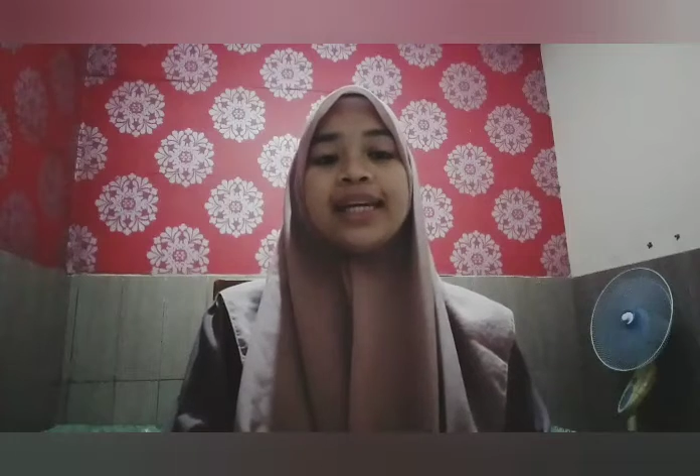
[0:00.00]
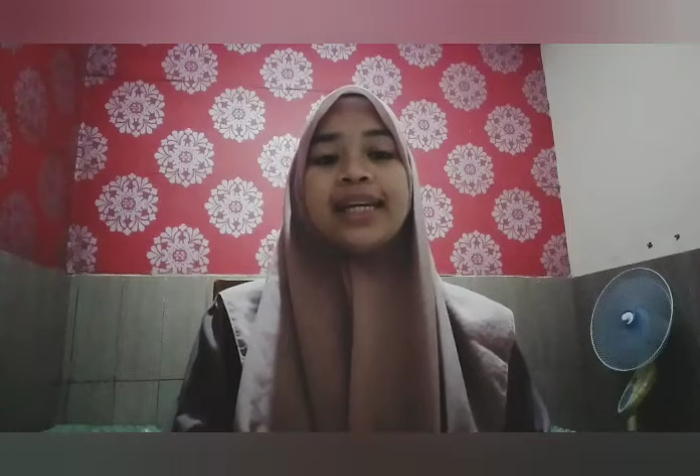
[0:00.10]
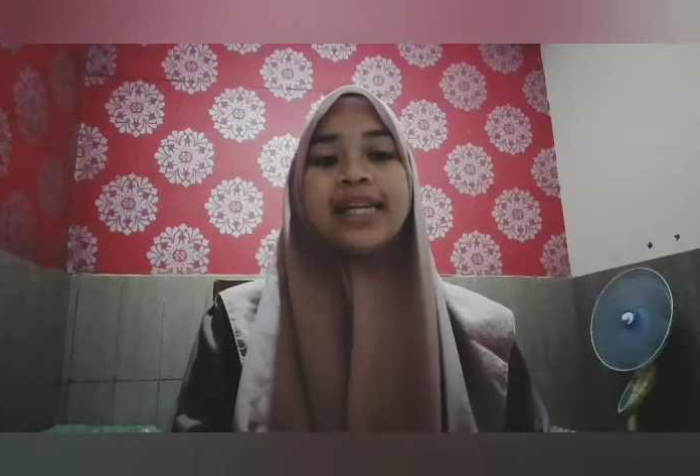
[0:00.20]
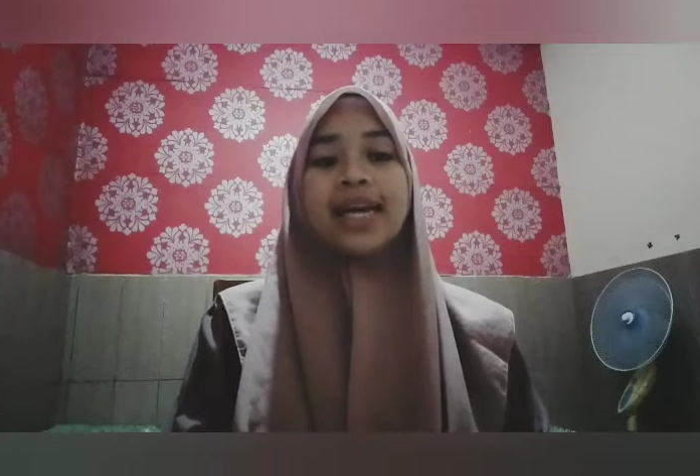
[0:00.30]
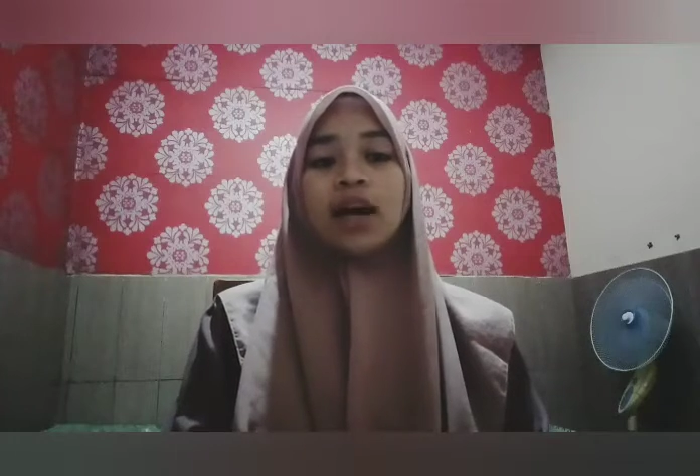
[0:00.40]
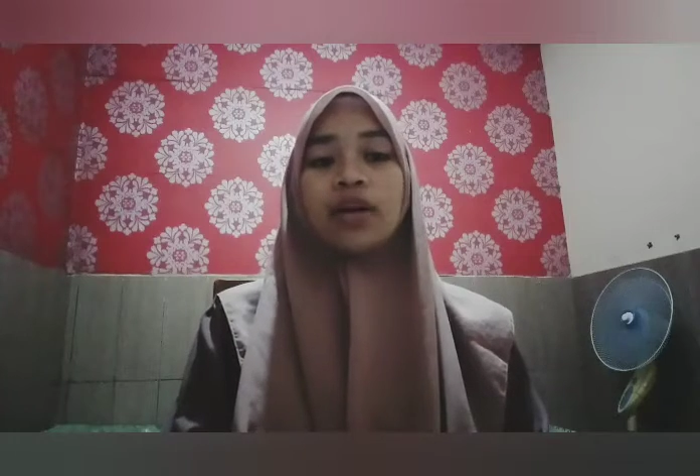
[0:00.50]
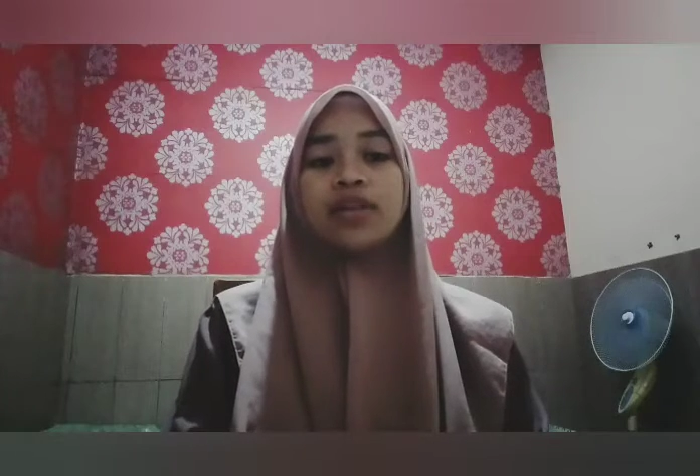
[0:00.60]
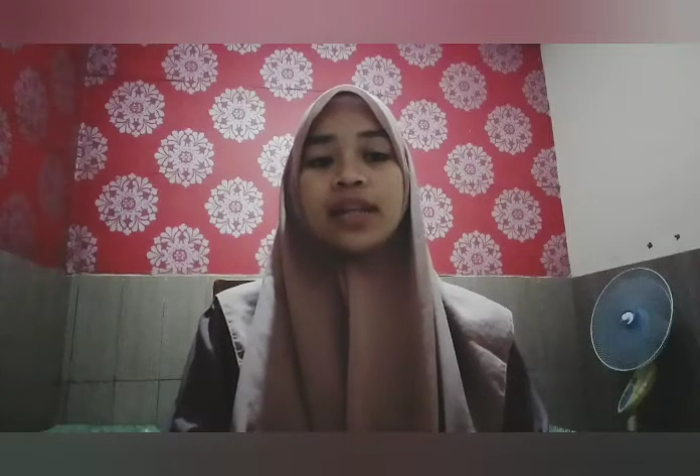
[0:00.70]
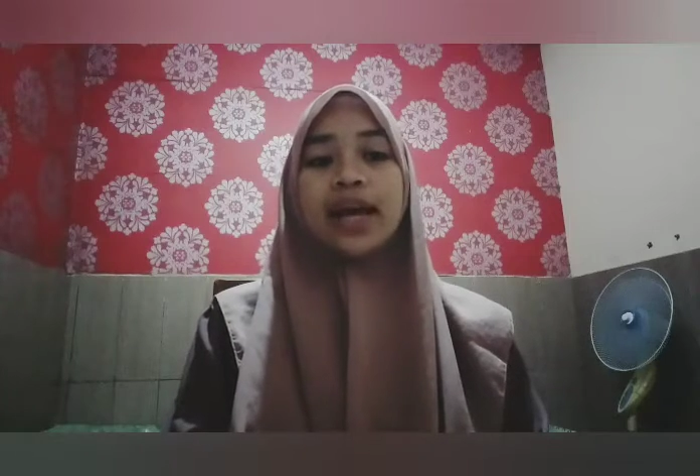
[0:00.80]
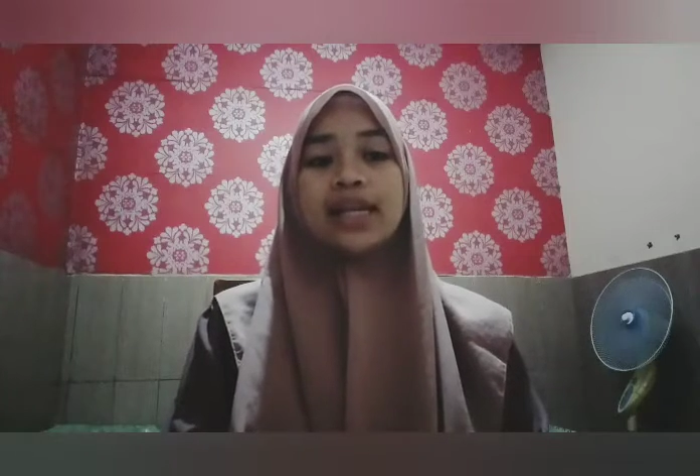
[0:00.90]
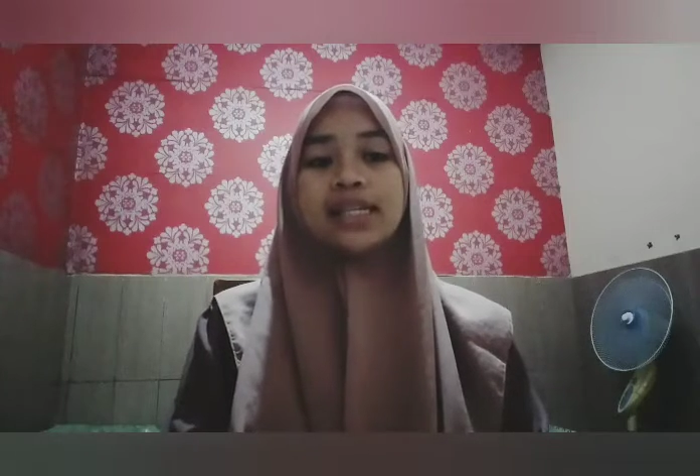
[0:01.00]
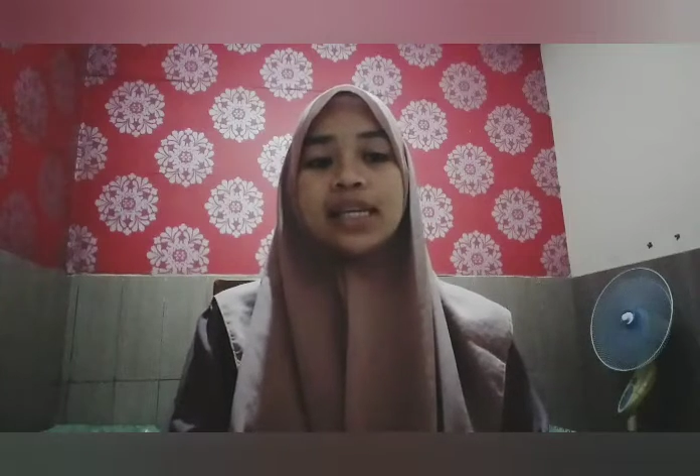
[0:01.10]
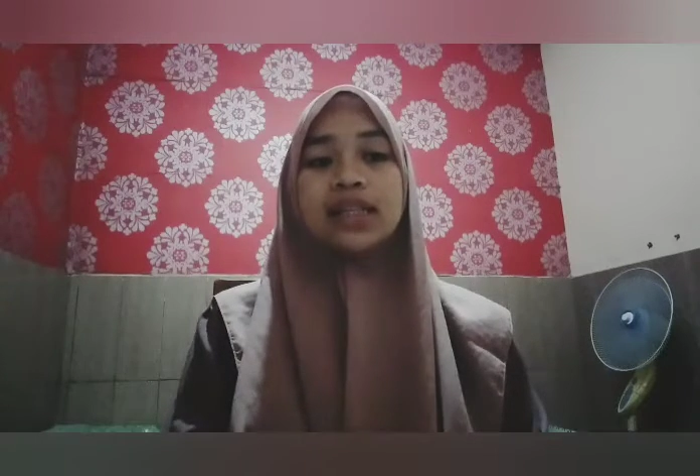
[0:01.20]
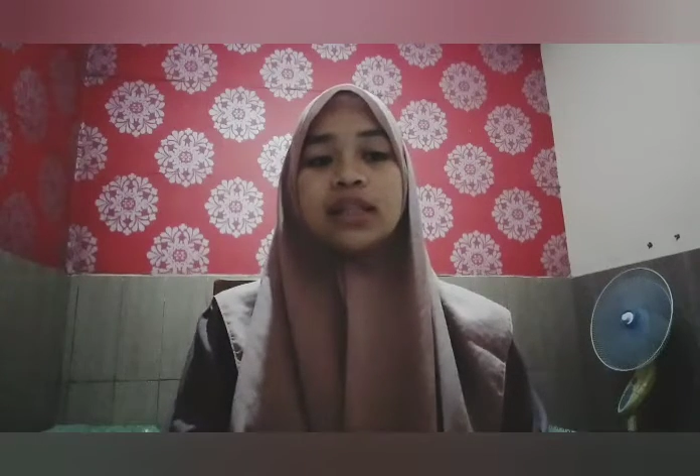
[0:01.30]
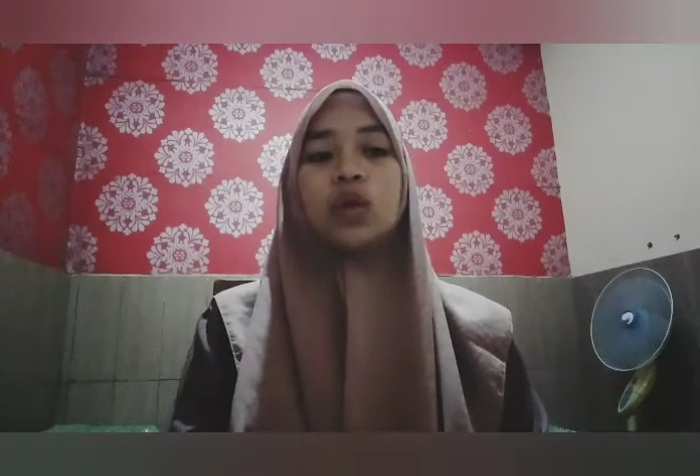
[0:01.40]
idea contained
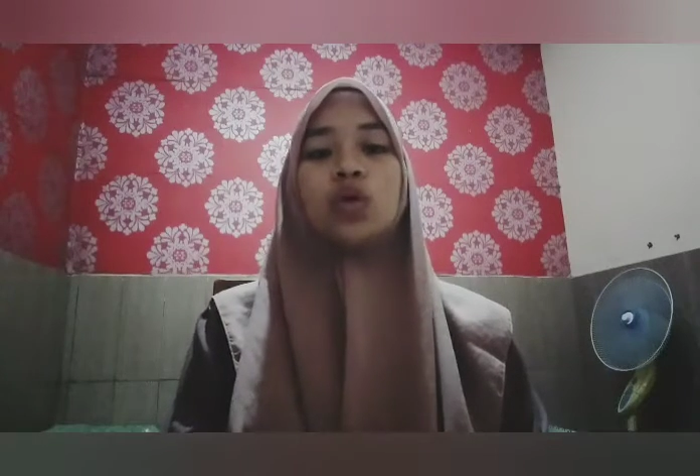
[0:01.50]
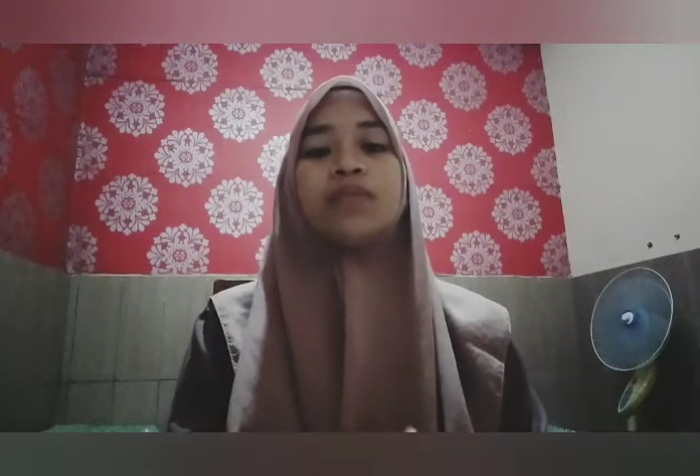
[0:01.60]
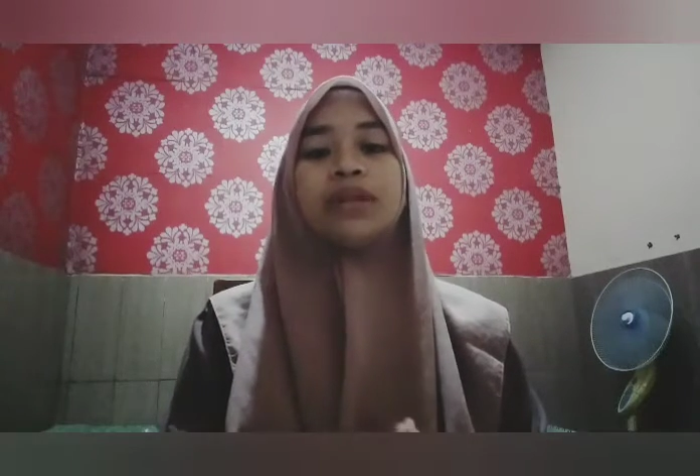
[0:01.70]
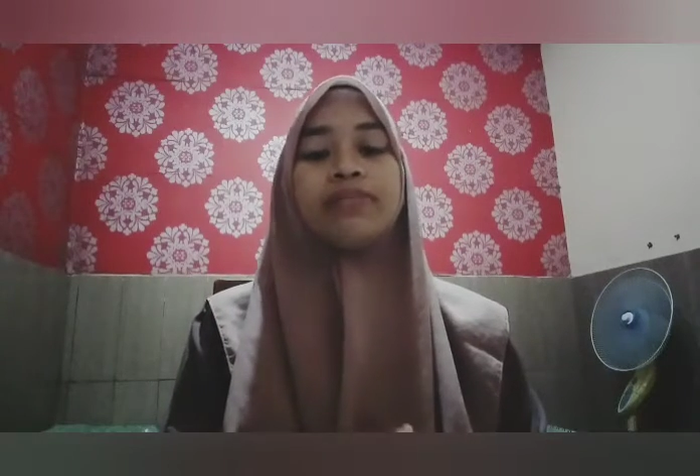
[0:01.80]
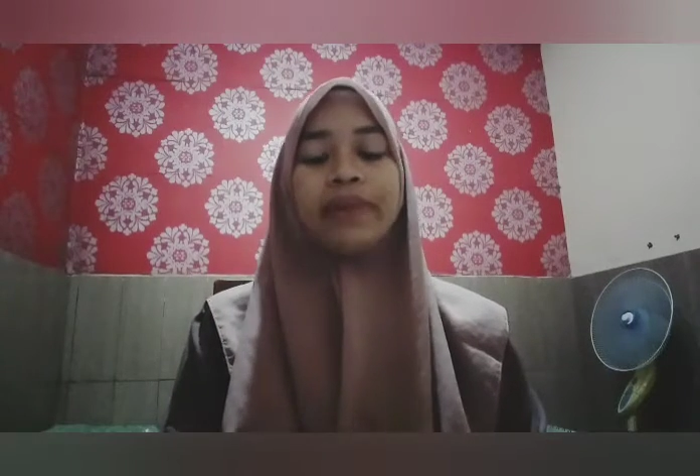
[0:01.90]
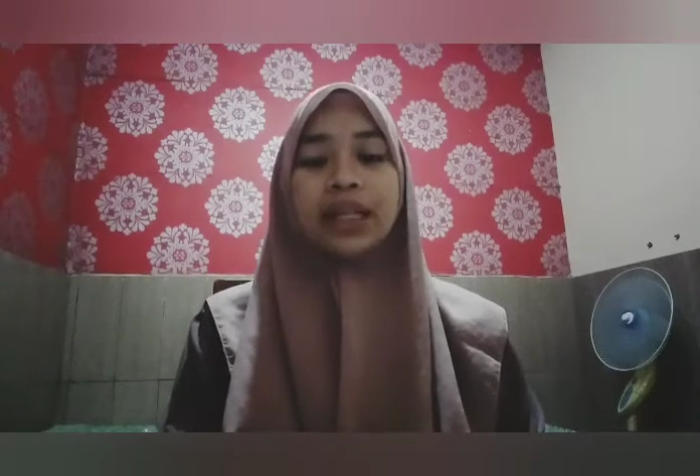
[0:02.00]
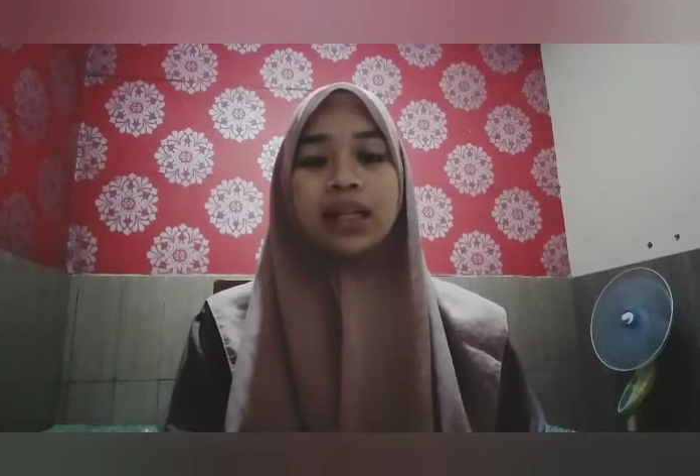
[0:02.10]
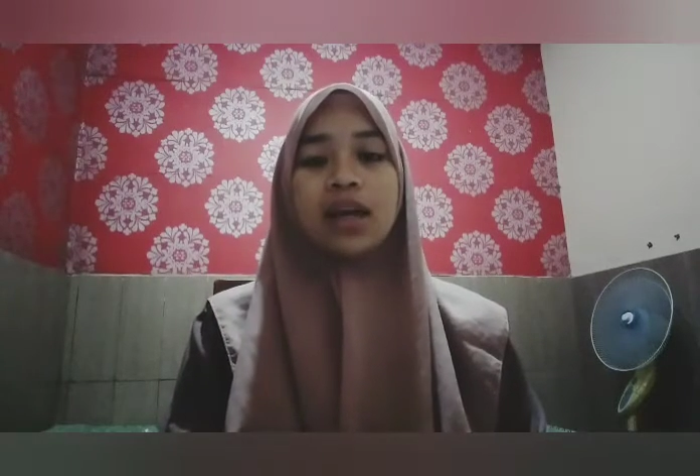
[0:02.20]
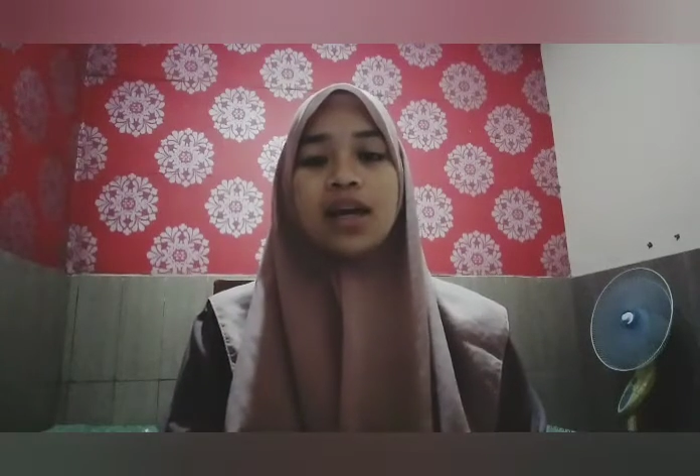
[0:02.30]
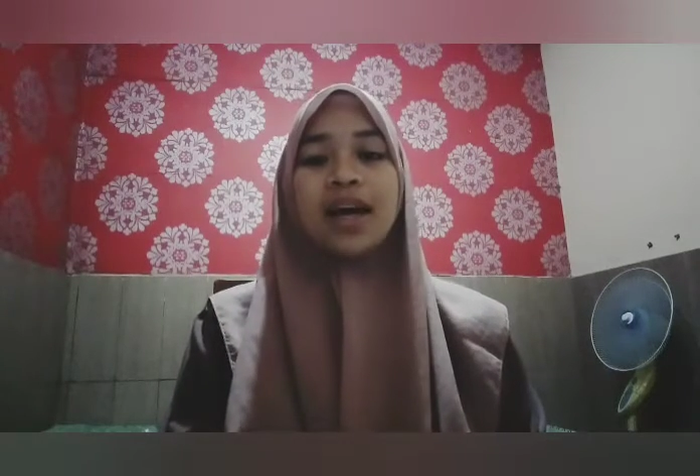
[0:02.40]
in the human being.